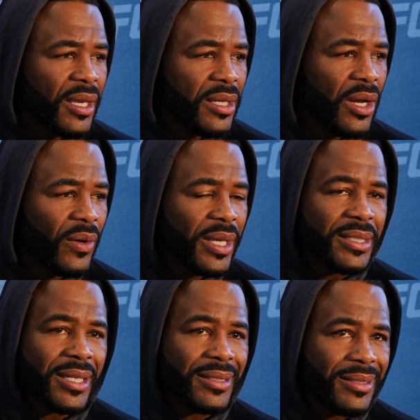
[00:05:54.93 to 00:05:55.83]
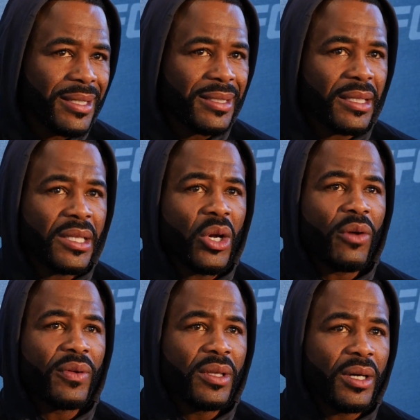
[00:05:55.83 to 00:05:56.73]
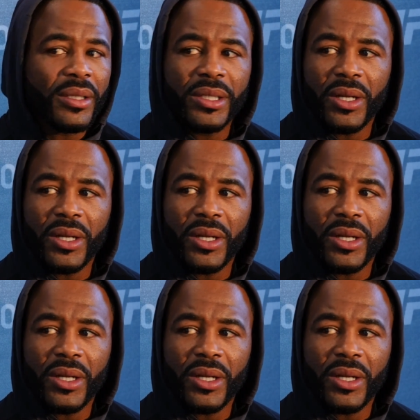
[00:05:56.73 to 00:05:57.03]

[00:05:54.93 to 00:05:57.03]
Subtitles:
you know, he's consistently overlooked.